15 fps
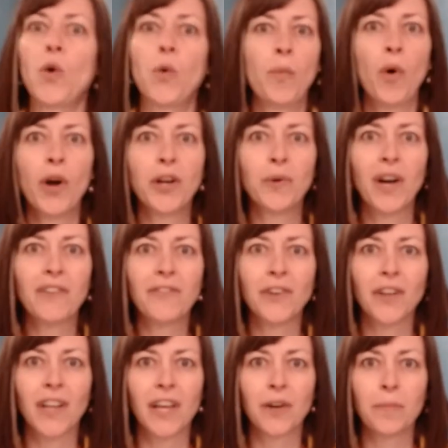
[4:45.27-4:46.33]
boy, do I
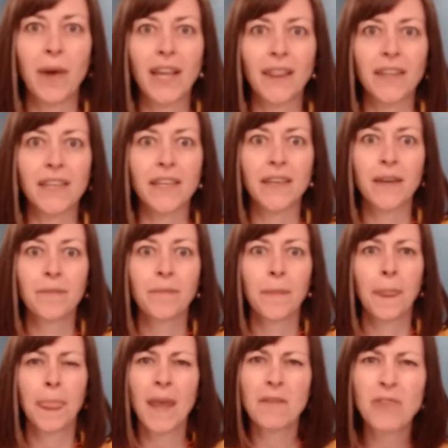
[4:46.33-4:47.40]
feel out of my league.
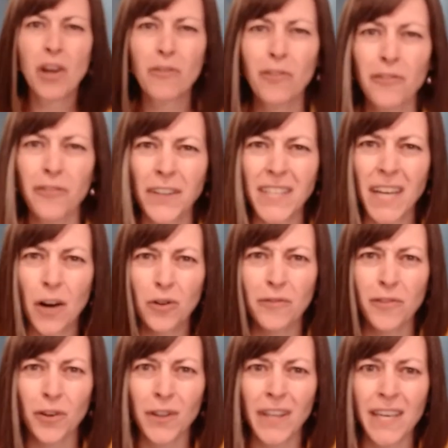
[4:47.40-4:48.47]
Have you ever felt out
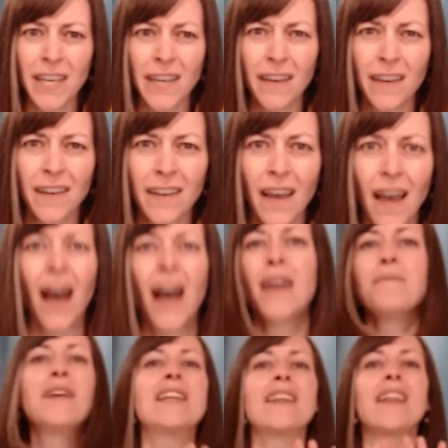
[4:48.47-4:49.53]
of your league? I
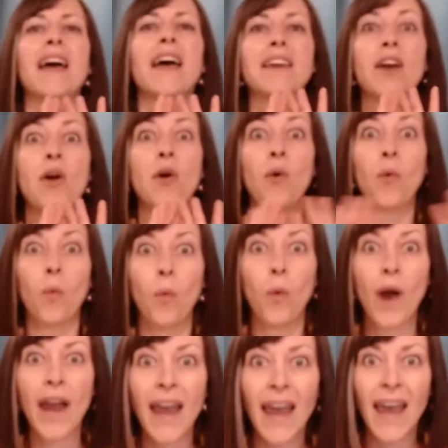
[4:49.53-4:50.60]
mean, like
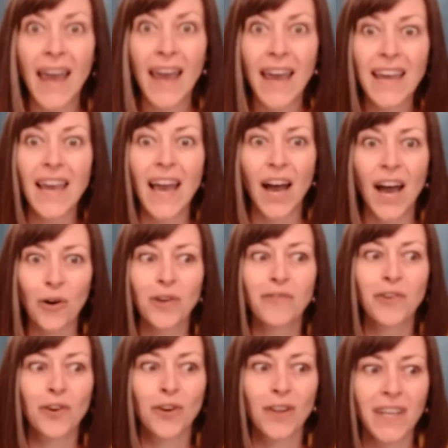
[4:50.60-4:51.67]
way out
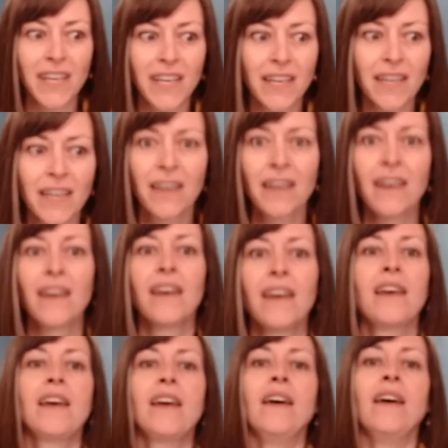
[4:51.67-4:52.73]
of your league?
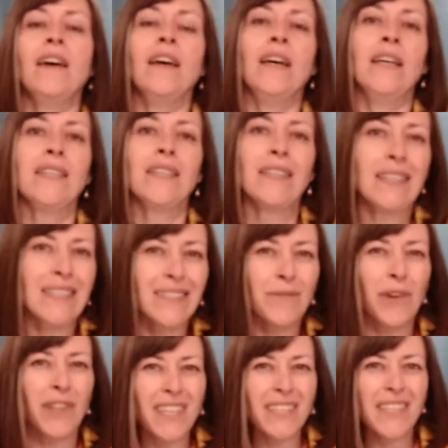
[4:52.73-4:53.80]

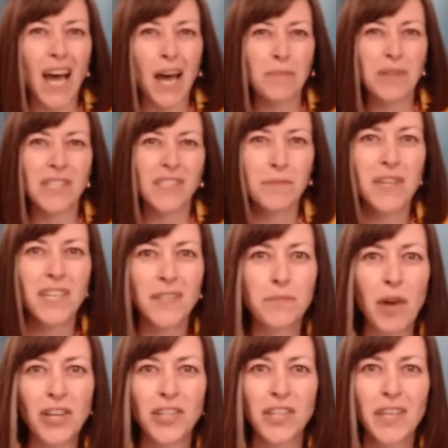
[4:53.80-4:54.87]
When this happens to me,
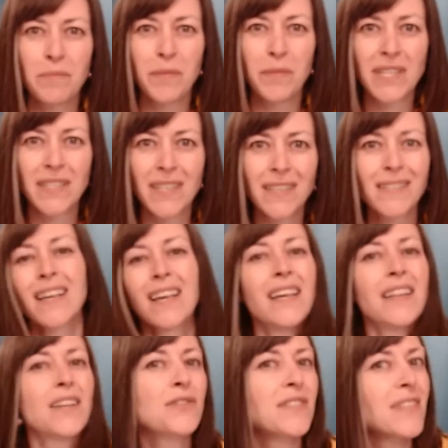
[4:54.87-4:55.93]
especially in business,
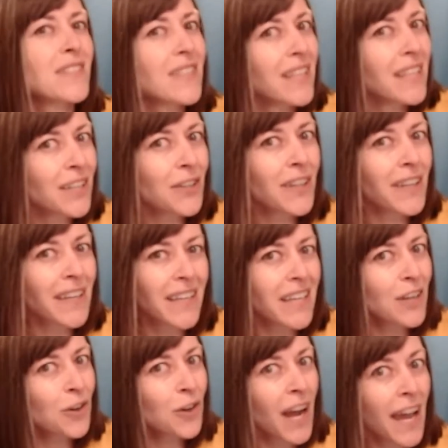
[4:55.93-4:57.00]
there's this little
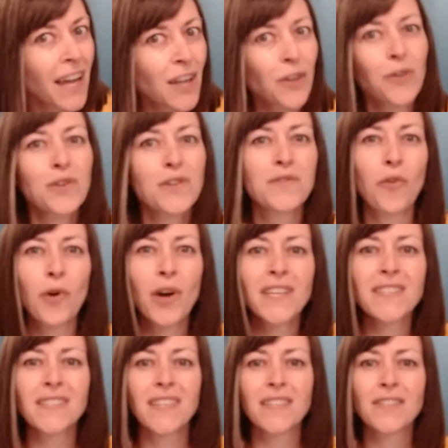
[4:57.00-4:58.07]
inner heckler's
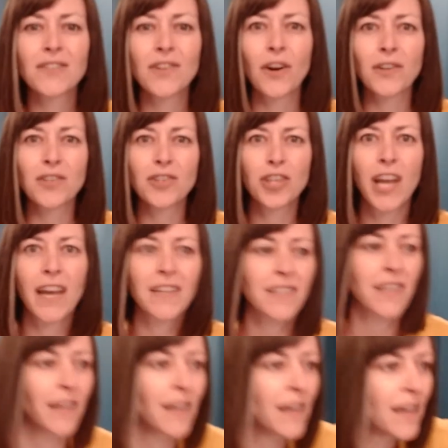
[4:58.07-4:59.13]
voice that starts
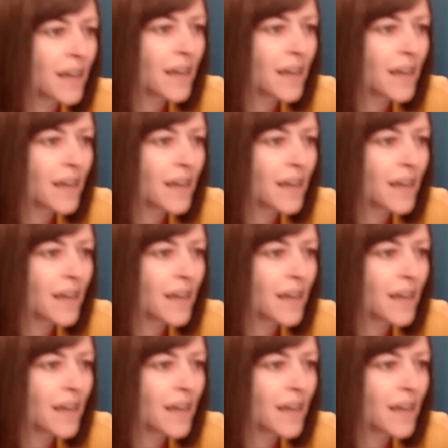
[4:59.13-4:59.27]
chanting,